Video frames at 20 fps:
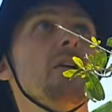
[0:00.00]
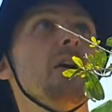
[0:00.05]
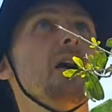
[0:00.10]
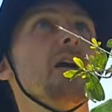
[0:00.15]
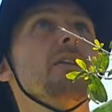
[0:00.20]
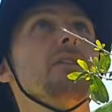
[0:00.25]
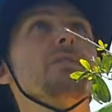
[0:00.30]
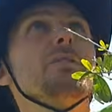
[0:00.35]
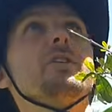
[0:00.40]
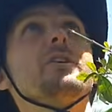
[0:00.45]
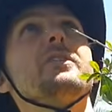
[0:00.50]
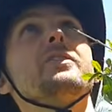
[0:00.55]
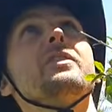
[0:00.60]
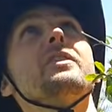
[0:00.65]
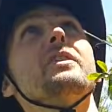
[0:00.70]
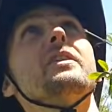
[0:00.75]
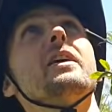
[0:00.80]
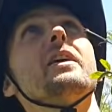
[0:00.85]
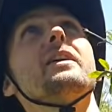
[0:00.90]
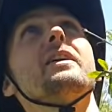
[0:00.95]
And you can
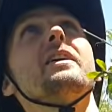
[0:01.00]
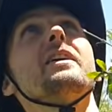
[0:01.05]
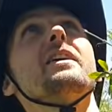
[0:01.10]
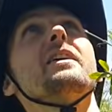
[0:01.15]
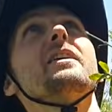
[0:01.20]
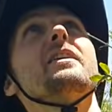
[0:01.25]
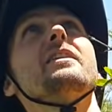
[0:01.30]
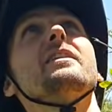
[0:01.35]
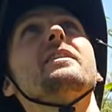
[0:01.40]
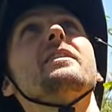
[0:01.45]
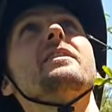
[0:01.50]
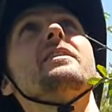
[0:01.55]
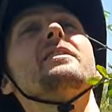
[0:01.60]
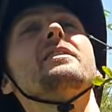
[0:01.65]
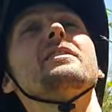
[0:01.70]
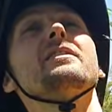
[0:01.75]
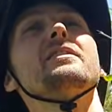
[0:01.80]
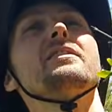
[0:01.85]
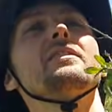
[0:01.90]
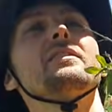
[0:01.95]
see, like here, it
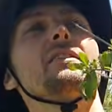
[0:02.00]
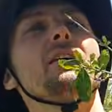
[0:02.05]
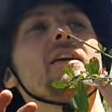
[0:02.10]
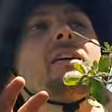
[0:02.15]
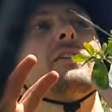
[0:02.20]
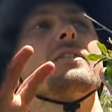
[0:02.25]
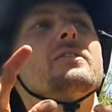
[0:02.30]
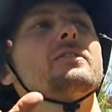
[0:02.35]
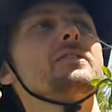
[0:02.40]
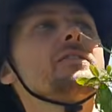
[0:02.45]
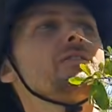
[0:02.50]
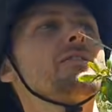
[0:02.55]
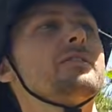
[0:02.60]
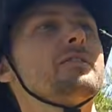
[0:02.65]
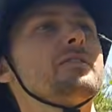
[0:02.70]
is now